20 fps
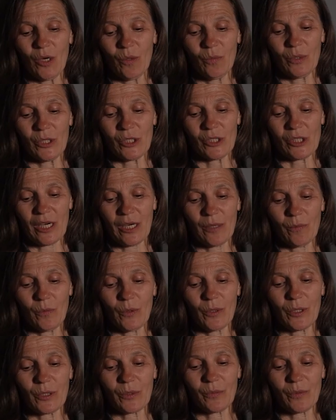which I
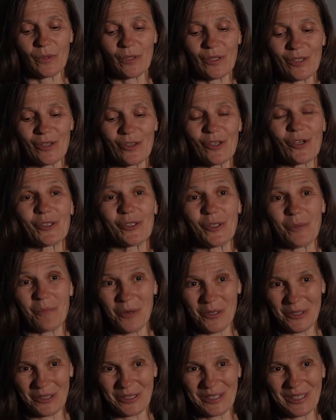worked with Dr.
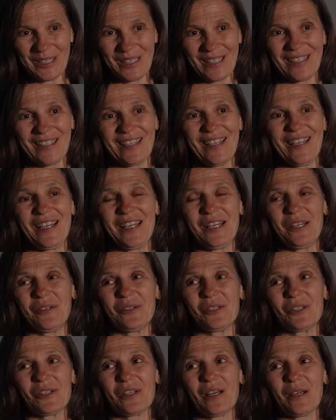Marsick,
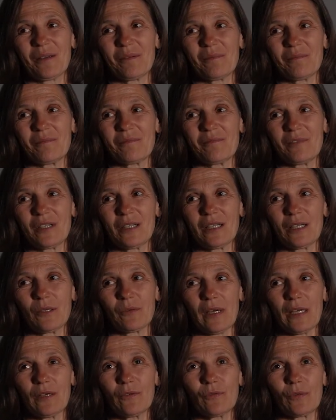which I'm very
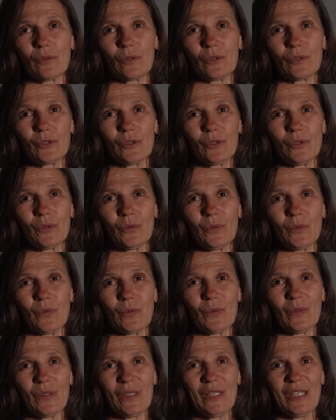grateful
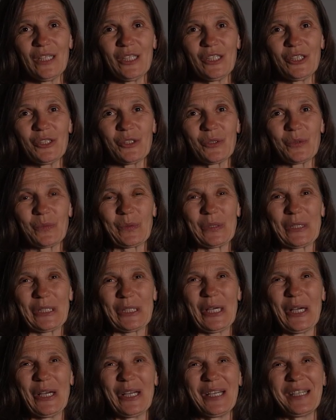to. She's really,